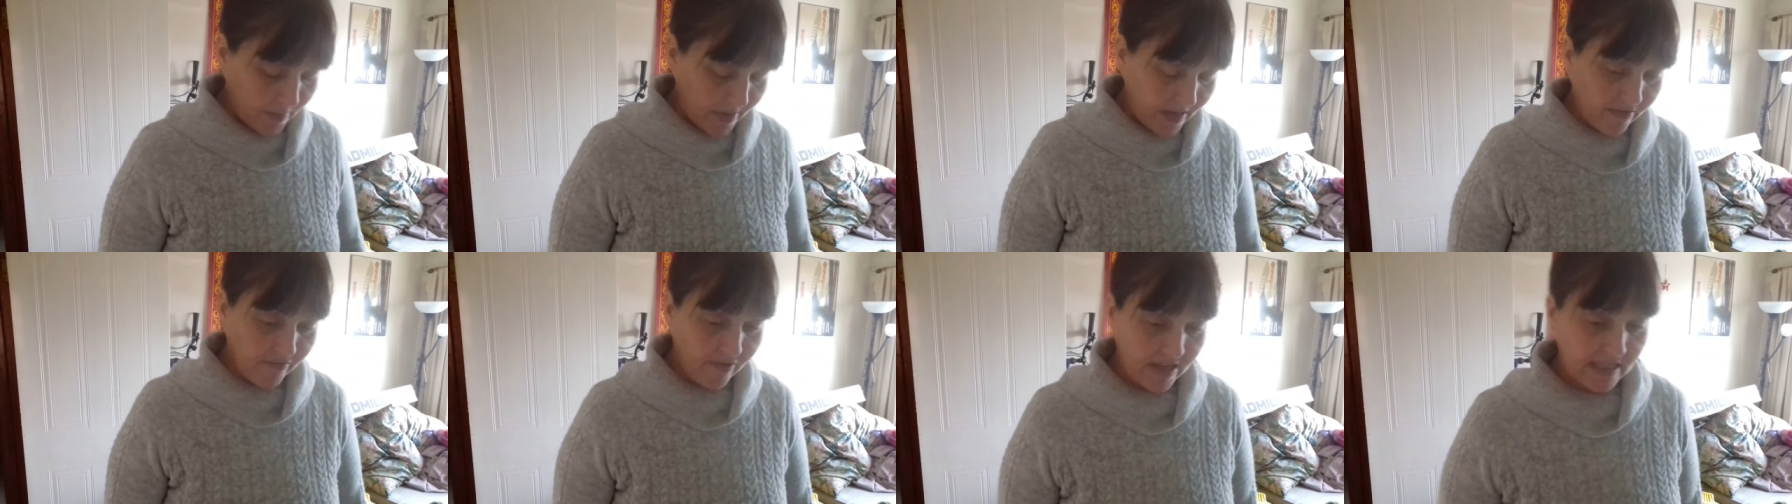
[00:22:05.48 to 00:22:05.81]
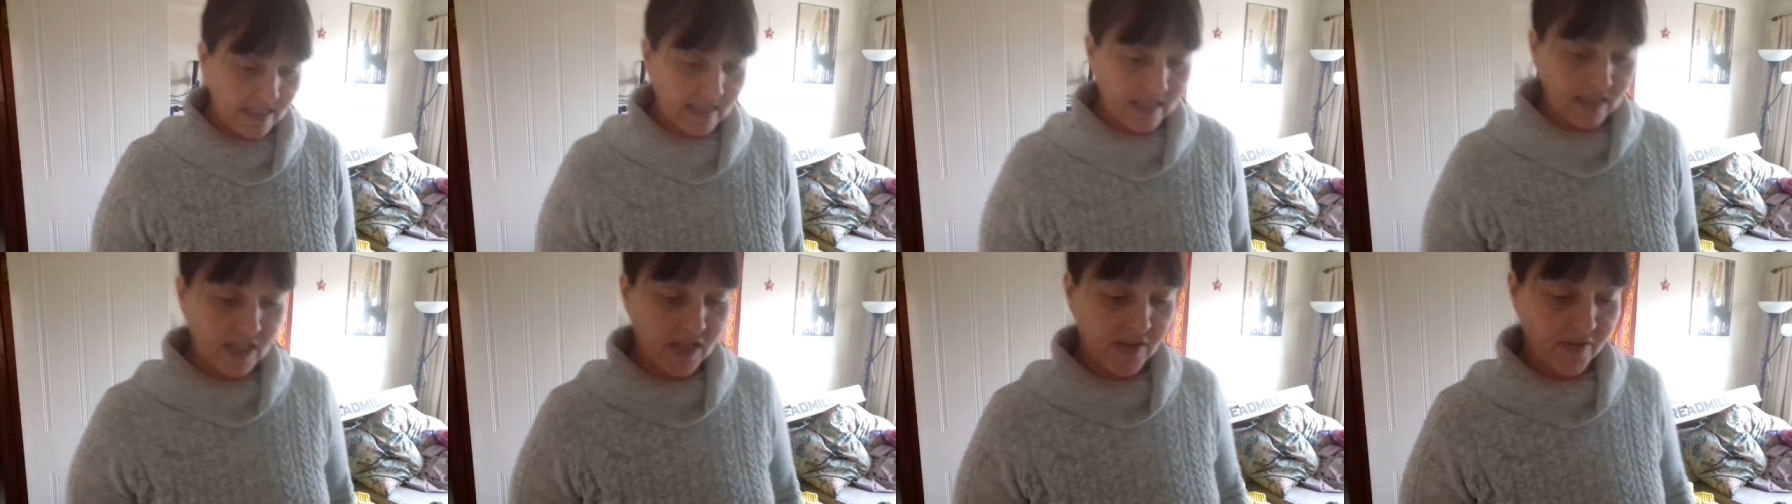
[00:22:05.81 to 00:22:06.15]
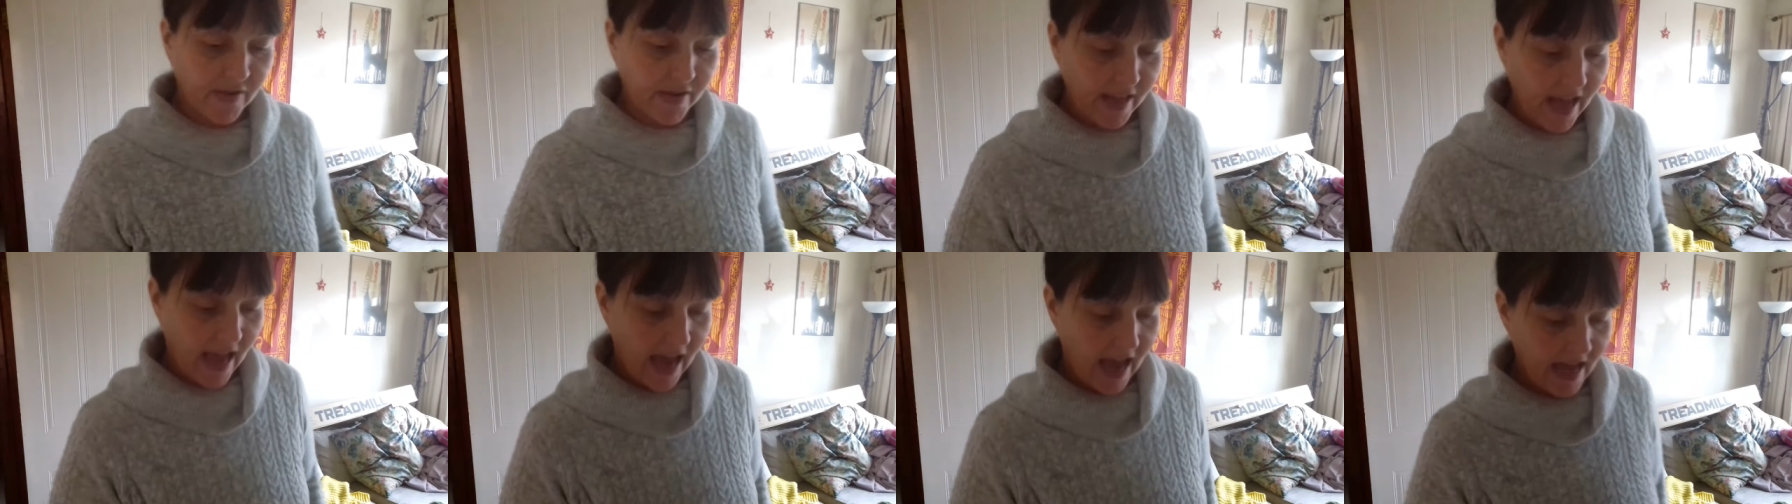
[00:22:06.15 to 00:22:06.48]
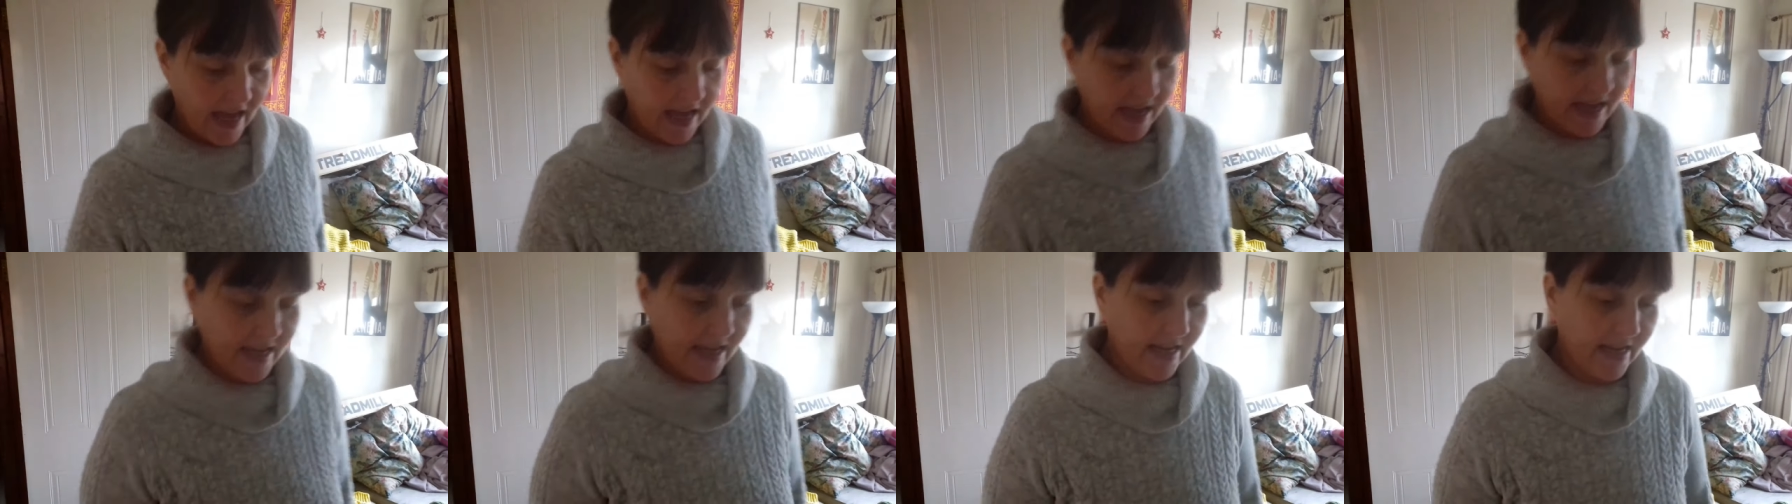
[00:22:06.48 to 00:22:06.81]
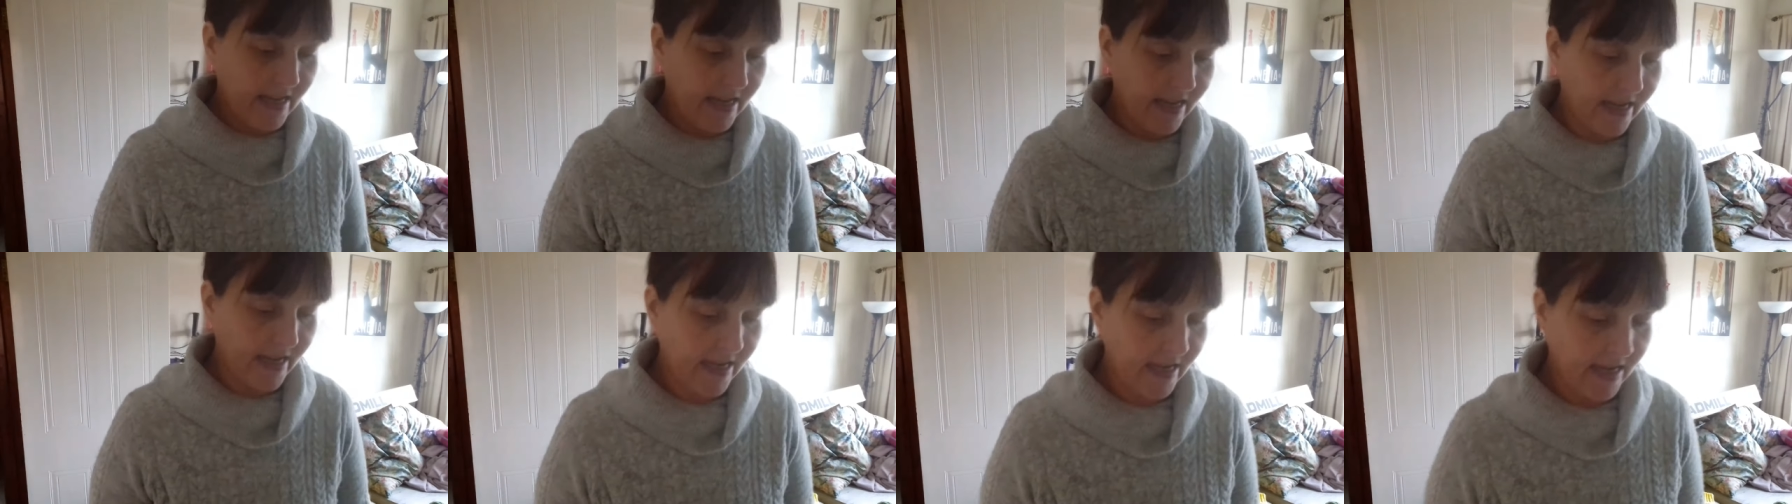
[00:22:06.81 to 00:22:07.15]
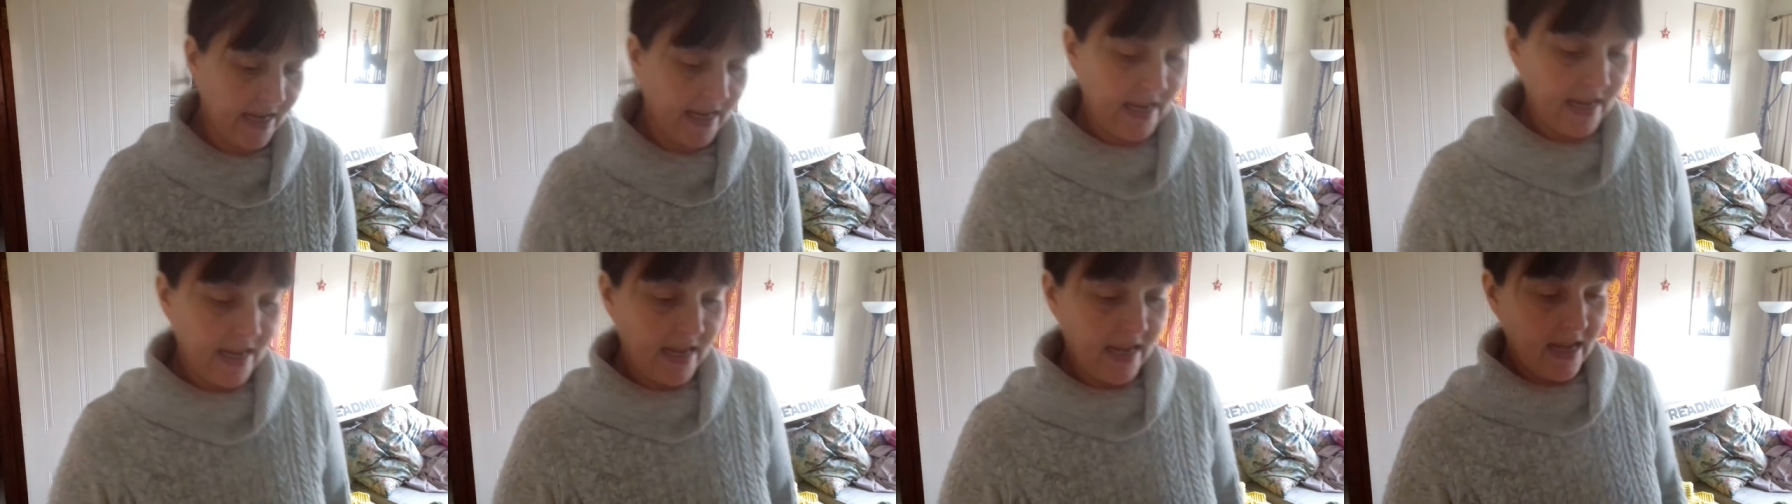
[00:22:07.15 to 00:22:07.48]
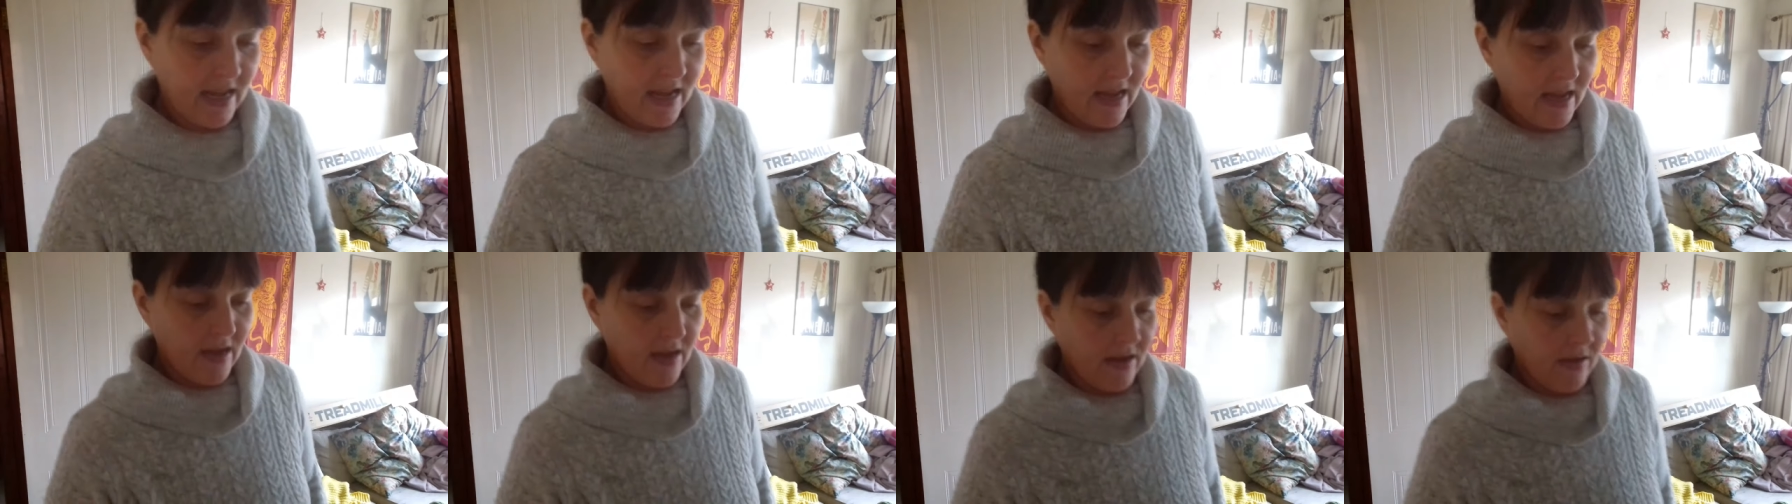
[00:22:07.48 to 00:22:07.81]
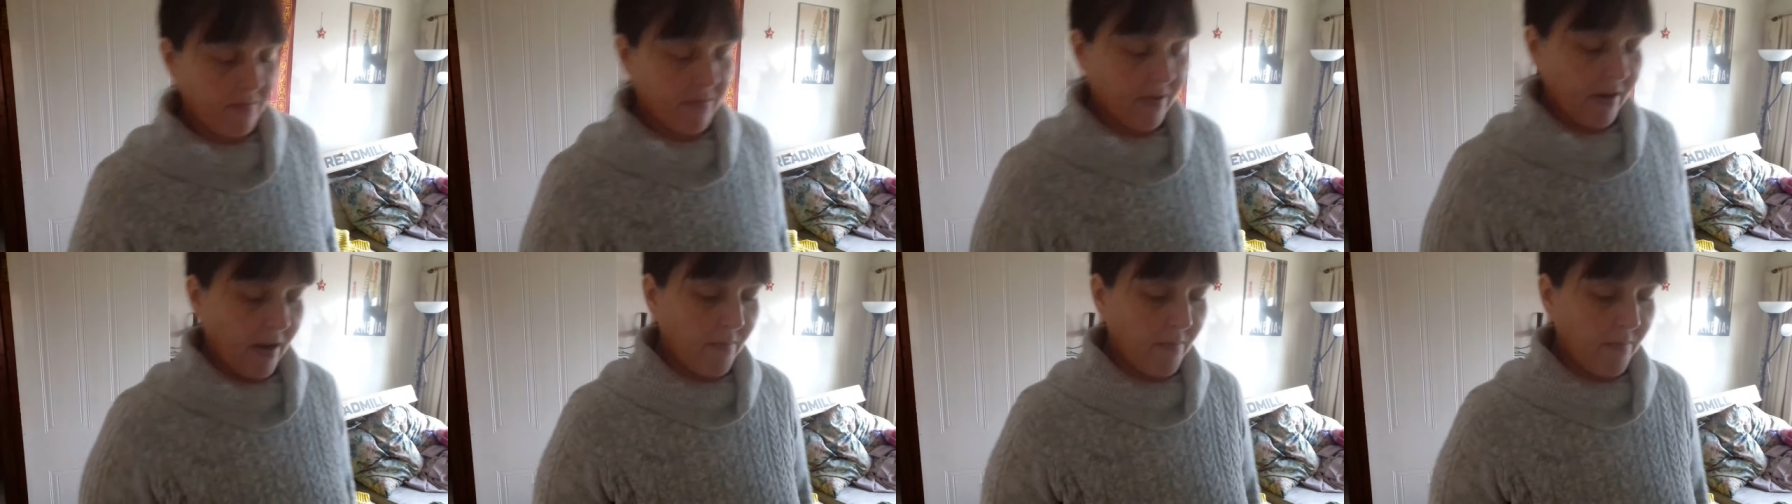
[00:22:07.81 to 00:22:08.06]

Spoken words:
many reasons for that. But